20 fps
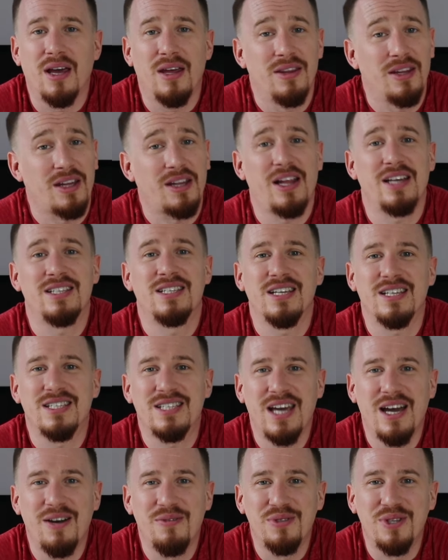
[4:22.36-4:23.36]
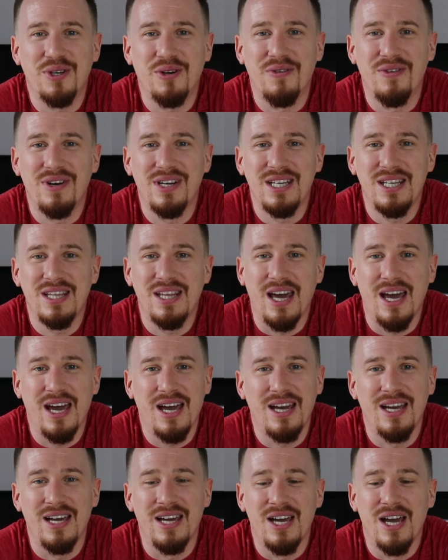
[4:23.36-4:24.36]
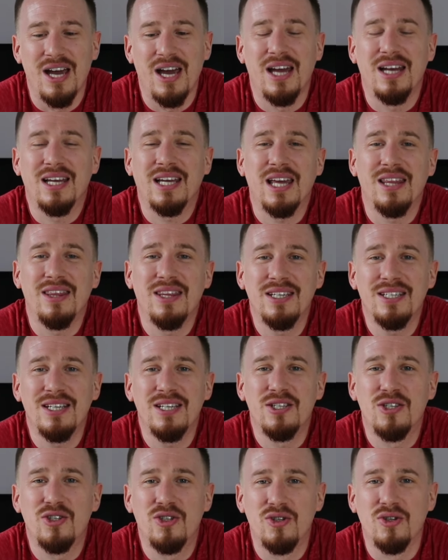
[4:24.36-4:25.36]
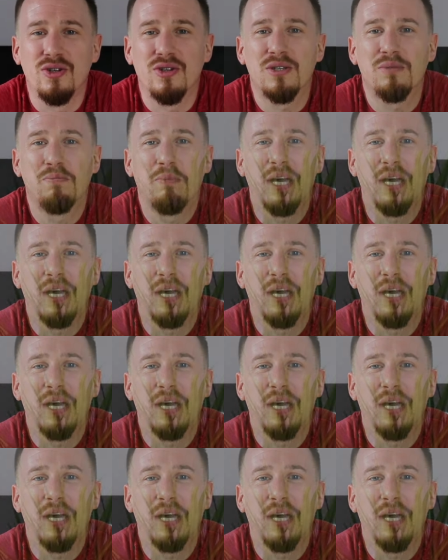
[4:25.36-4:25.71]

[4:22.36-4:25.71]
the classic sound's already there. And again, this is just